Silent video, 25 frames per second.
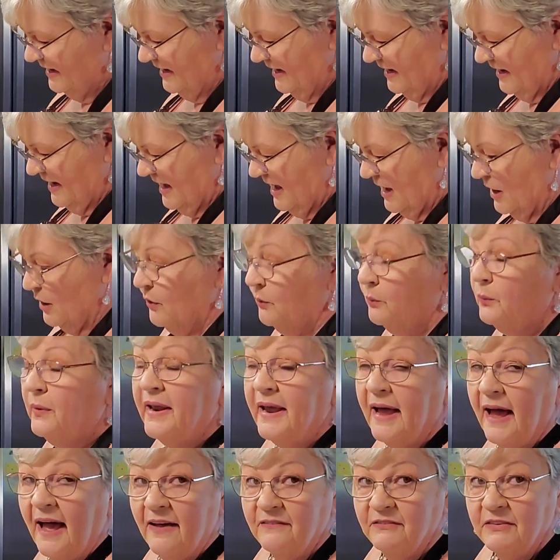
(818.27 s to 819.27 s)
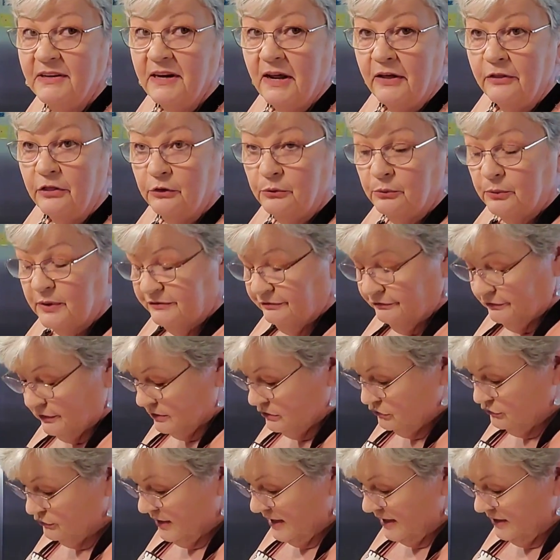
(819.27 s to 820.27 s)
So we're just going to get them in
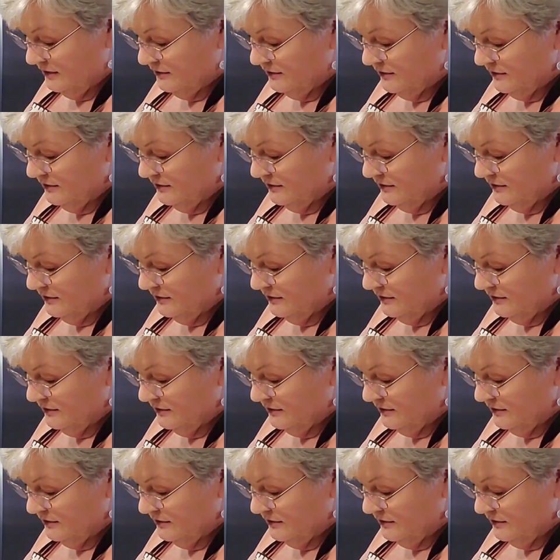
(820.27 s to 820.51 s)
the